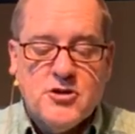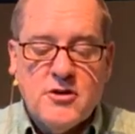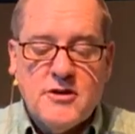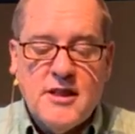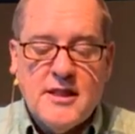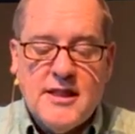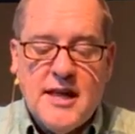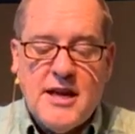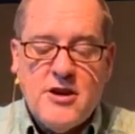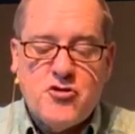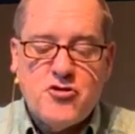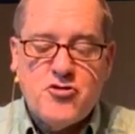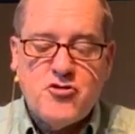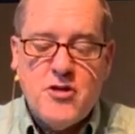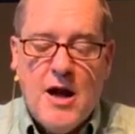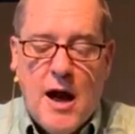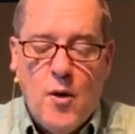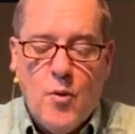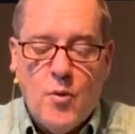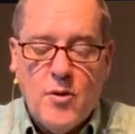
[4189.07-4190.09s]
so that they
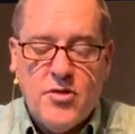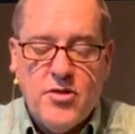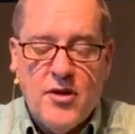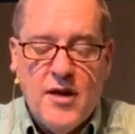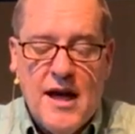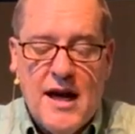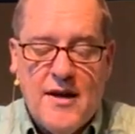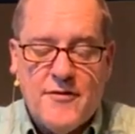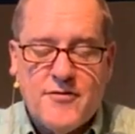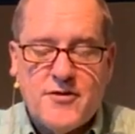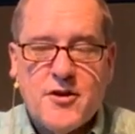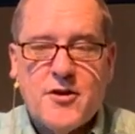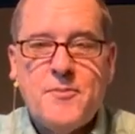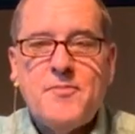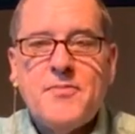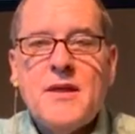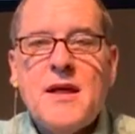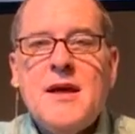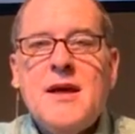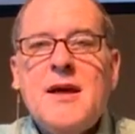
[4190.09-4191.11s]
shout with
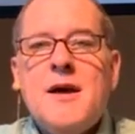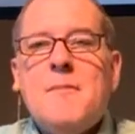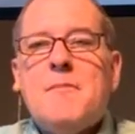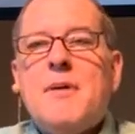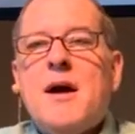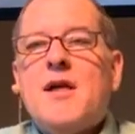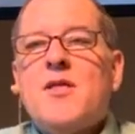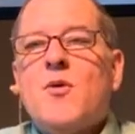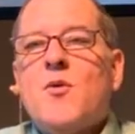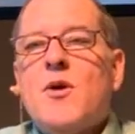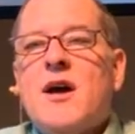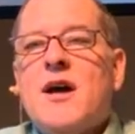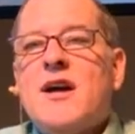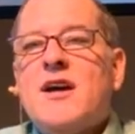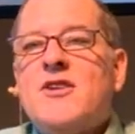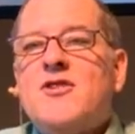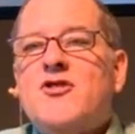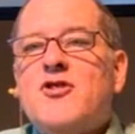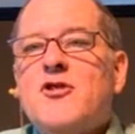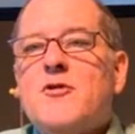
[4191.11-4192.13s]
laughter. By the
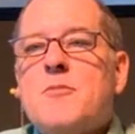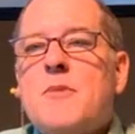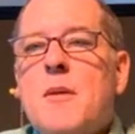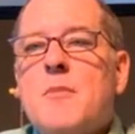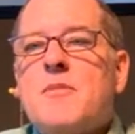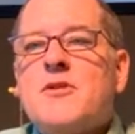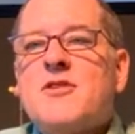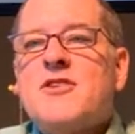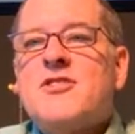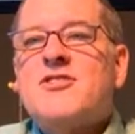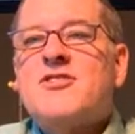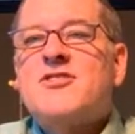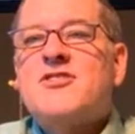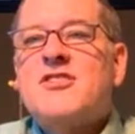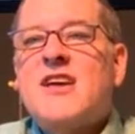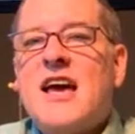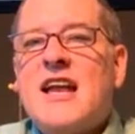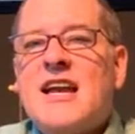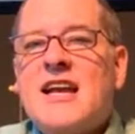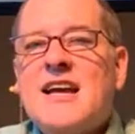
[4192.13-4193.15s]
way, do you remember the
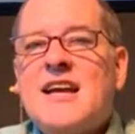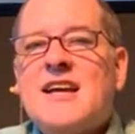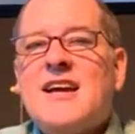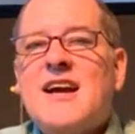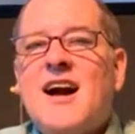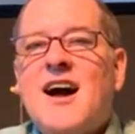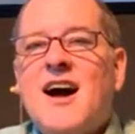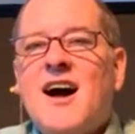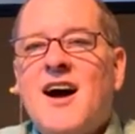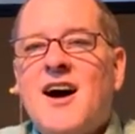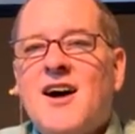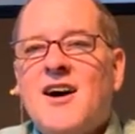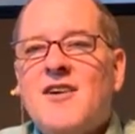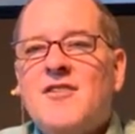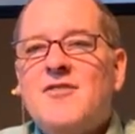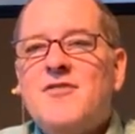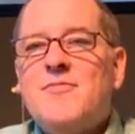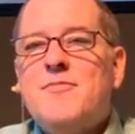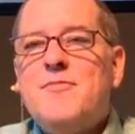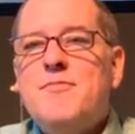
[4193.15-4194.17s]
setting
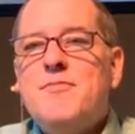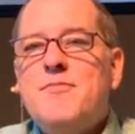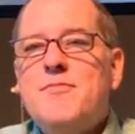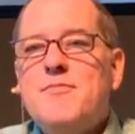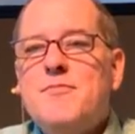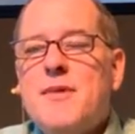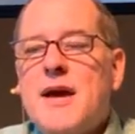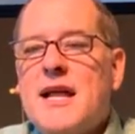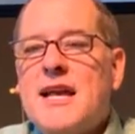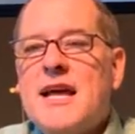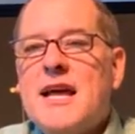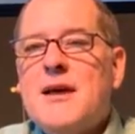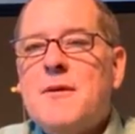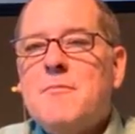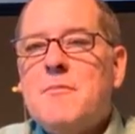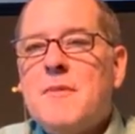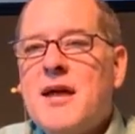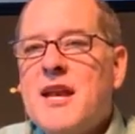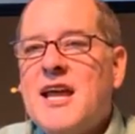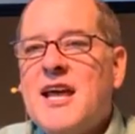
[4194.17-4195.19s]
of
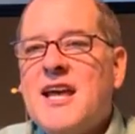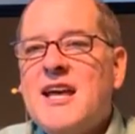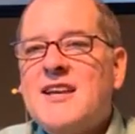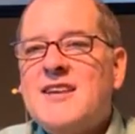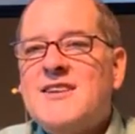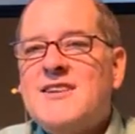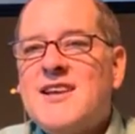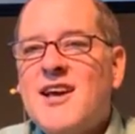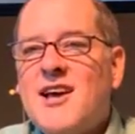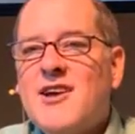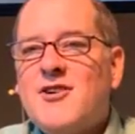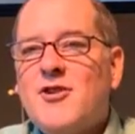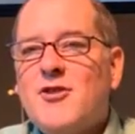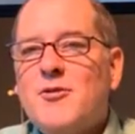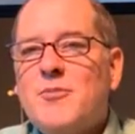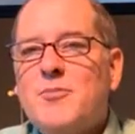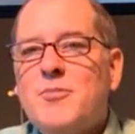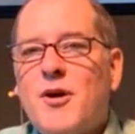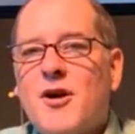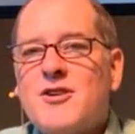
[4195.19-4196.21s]
Mene, Mene,
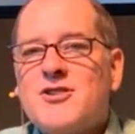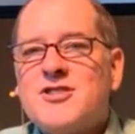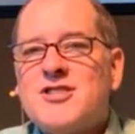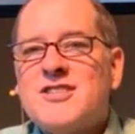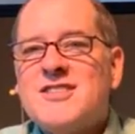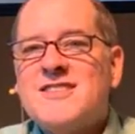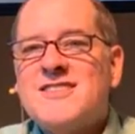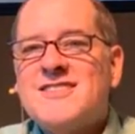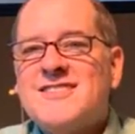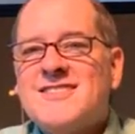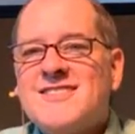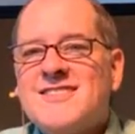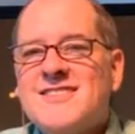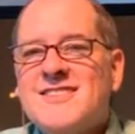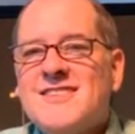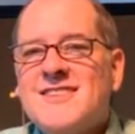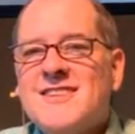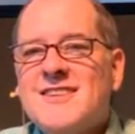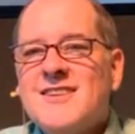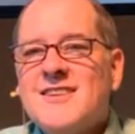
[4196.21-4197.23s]
Tekel, Parsin?
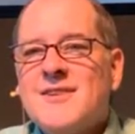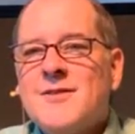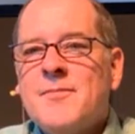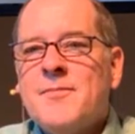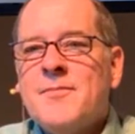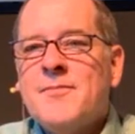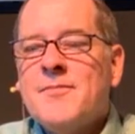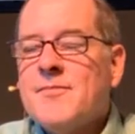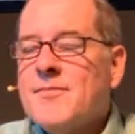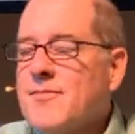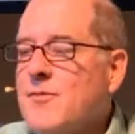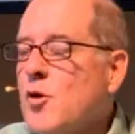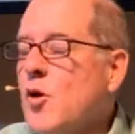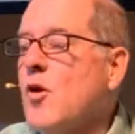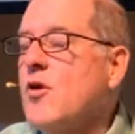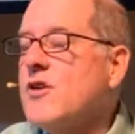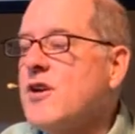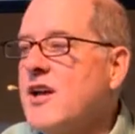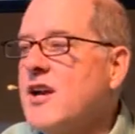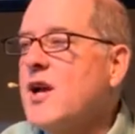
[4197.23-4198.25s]

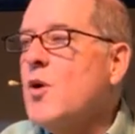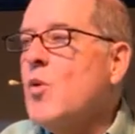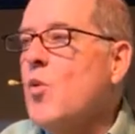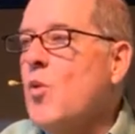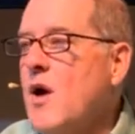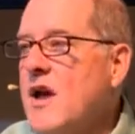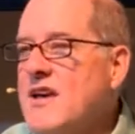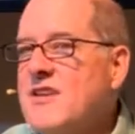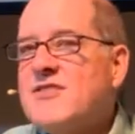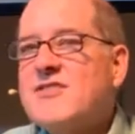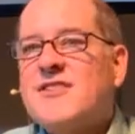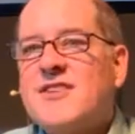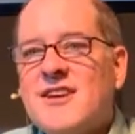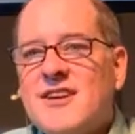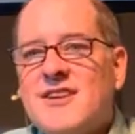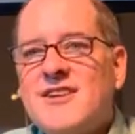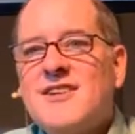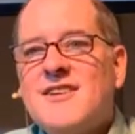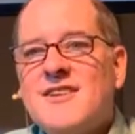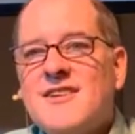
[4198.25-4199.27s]
They're all getting
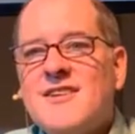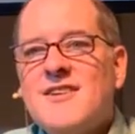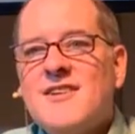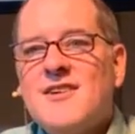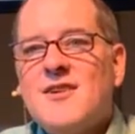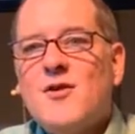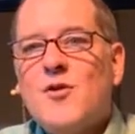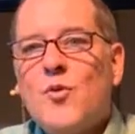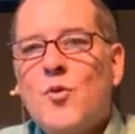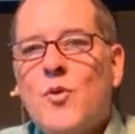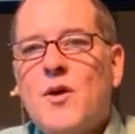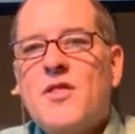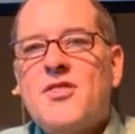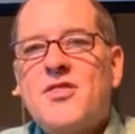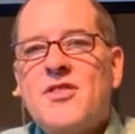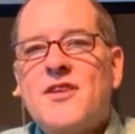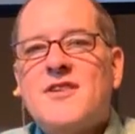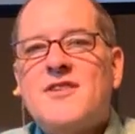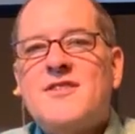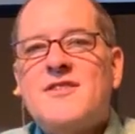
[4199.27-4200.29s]
wasted
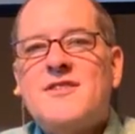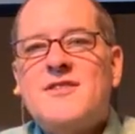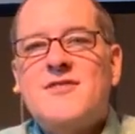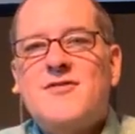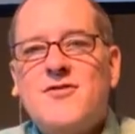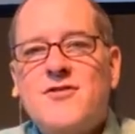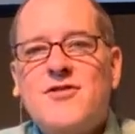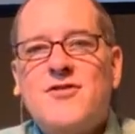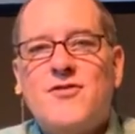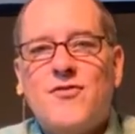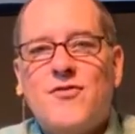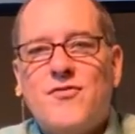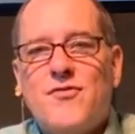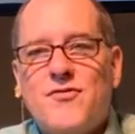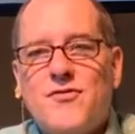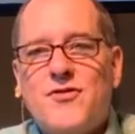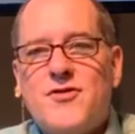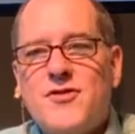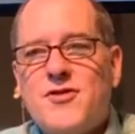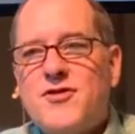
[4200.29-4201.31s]
with the
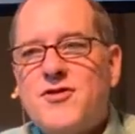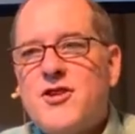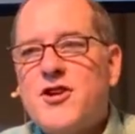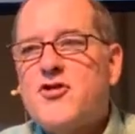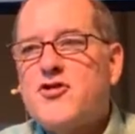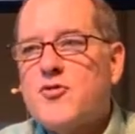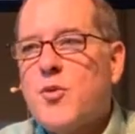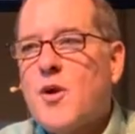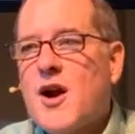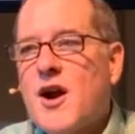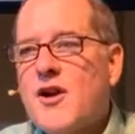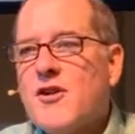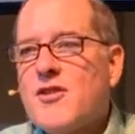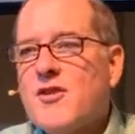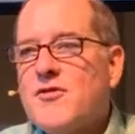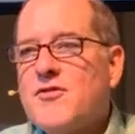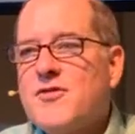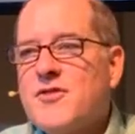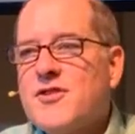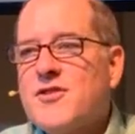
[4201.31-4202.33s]

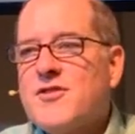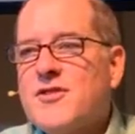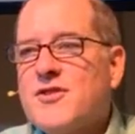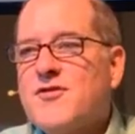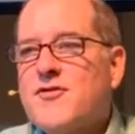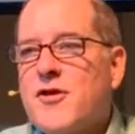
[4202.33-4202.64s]
dishware the, the,